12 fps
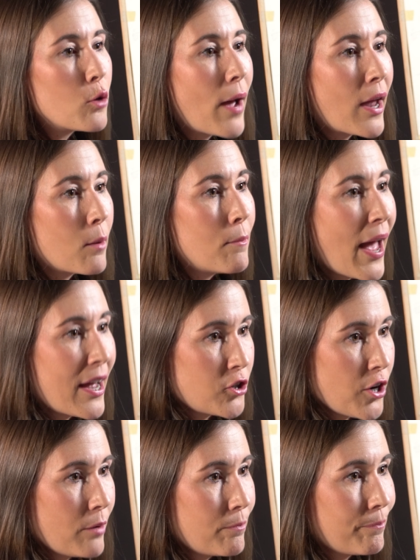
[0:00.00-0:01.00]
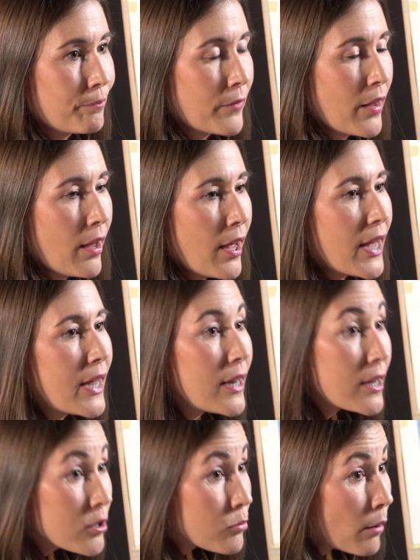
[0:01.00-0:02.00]
you might imagine. It
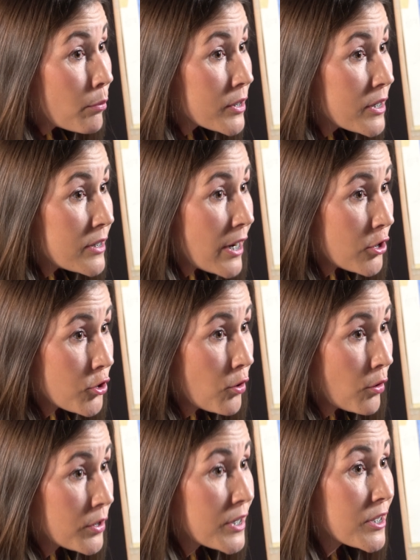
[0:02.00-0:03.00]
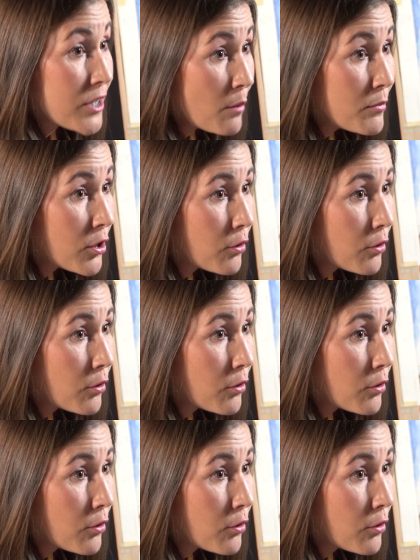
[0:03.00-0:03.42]
is representational to some